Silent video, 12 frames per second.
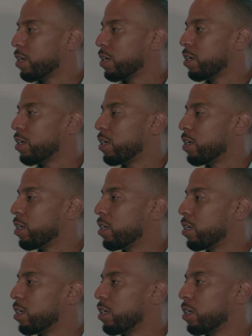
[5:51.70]

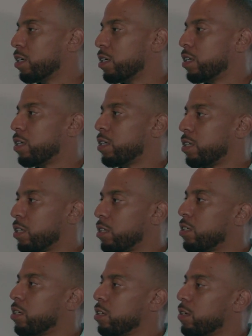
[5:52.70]

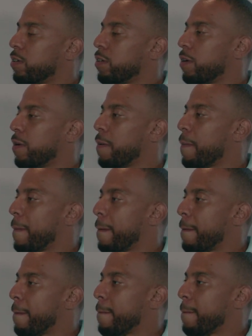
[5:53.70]

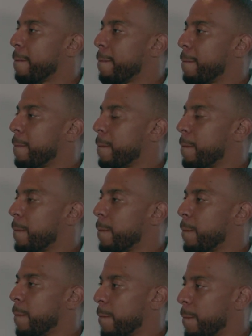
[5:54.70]

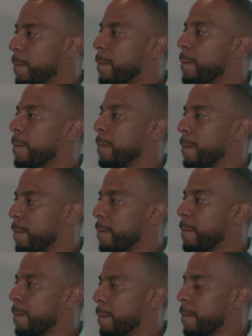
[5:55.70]

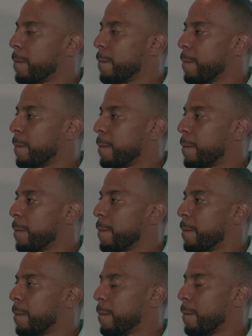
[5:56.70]

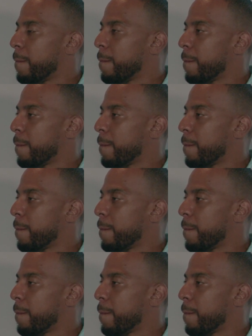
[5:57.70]
[no speech]